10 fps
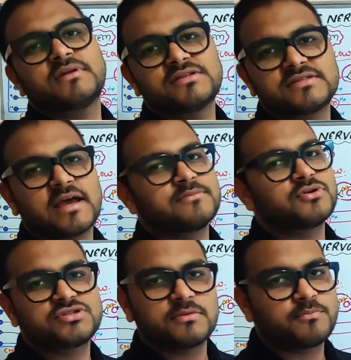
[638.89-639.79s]
enzymes
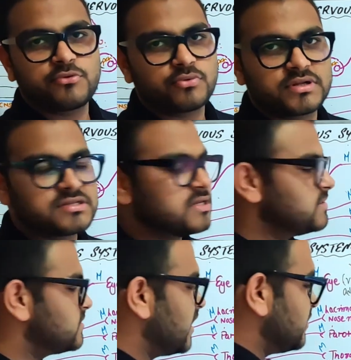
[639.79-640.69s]
or some proteins
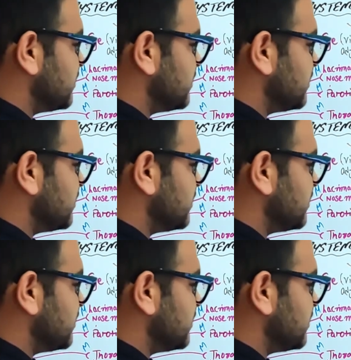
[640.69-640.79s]
inside